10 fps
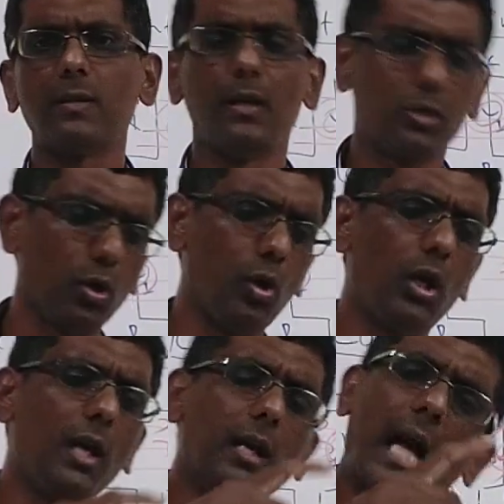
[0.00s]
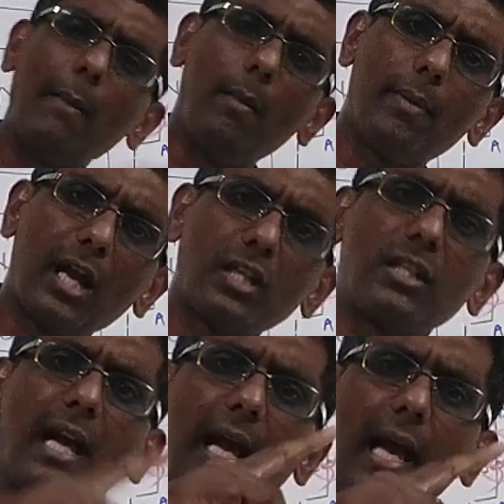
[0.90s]
So carbon brush
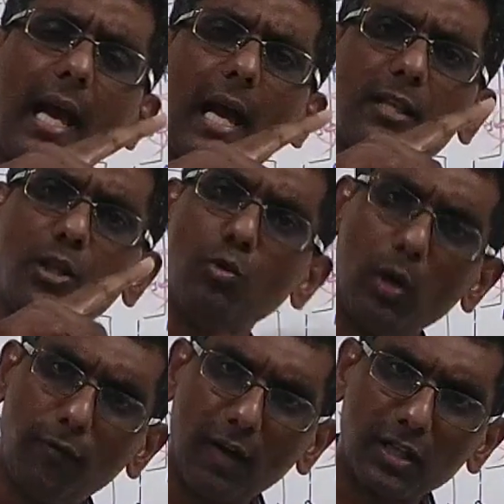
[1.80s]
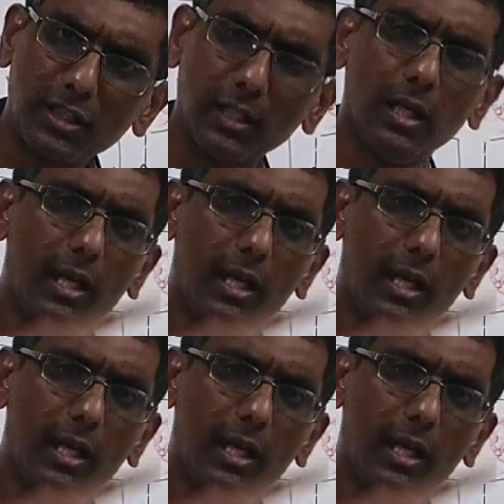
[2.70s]
has a dual function.